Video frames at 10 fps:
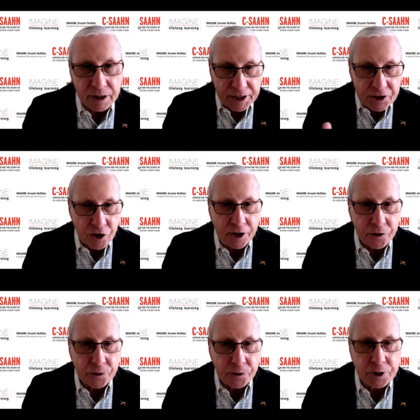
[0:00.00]
these
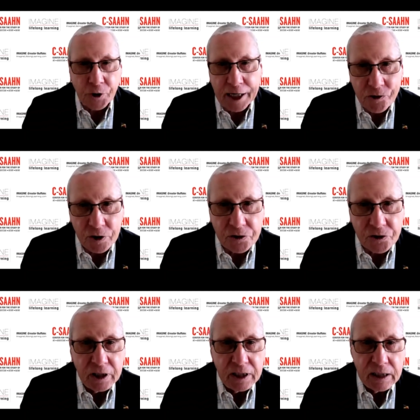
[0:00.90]
other
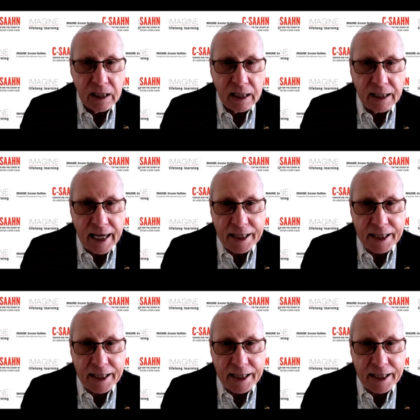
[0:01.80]
attractions mm -hmm.